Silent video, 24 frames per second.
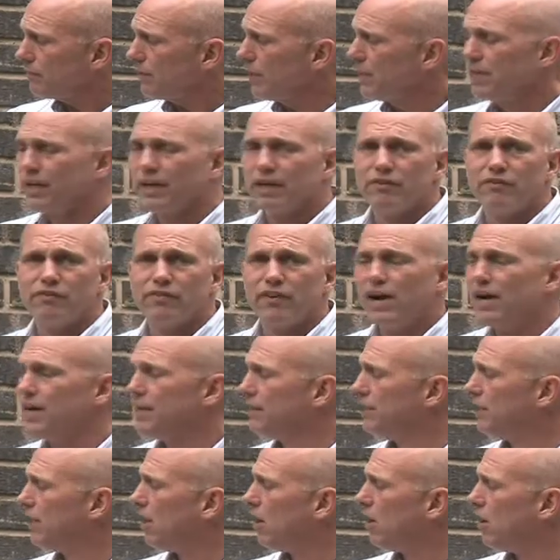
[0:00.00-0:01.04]
you can
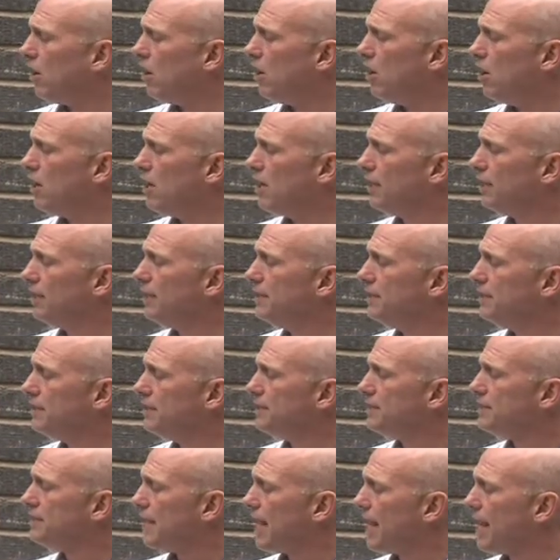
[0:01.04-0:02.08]
find the Hong De
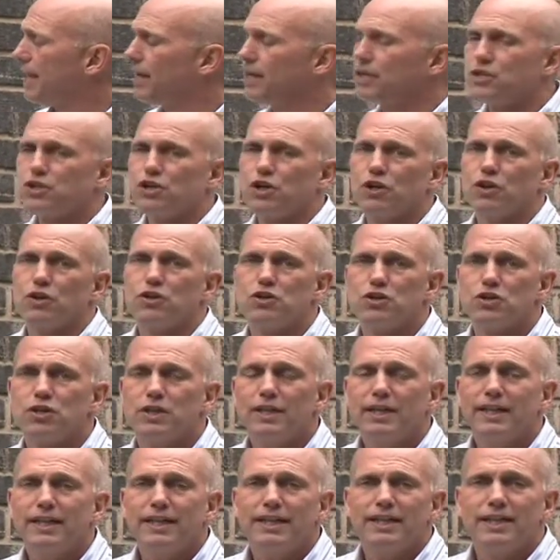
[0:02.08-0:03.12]
Tang Church.
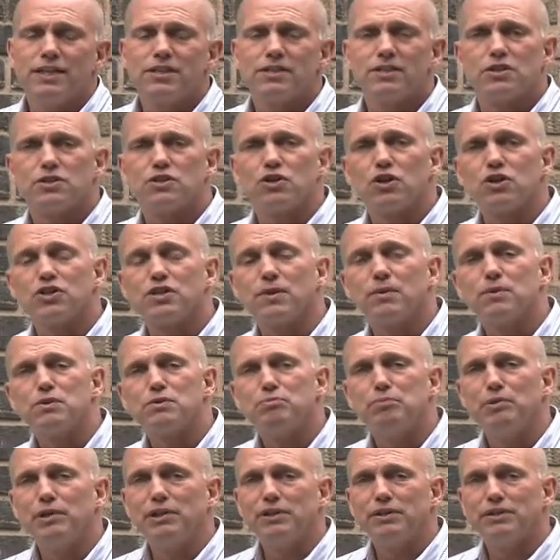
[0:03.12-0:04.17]
This is a church that was
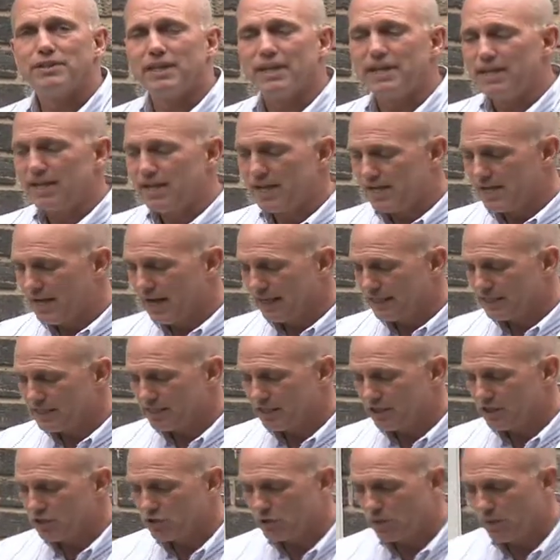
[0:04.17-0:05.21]
built in
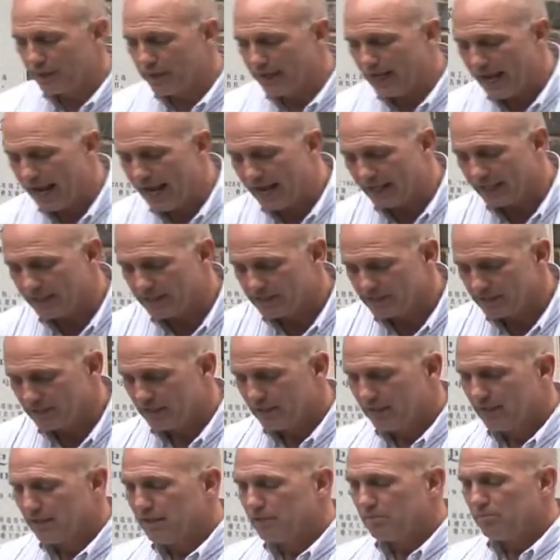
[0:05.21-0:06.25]
1928,
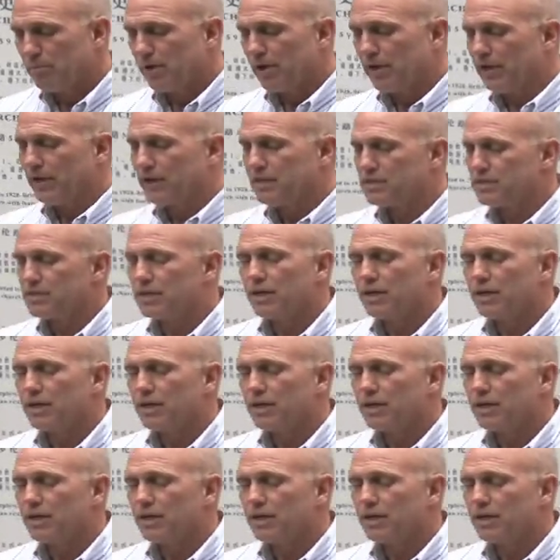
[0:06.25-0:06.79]
but it's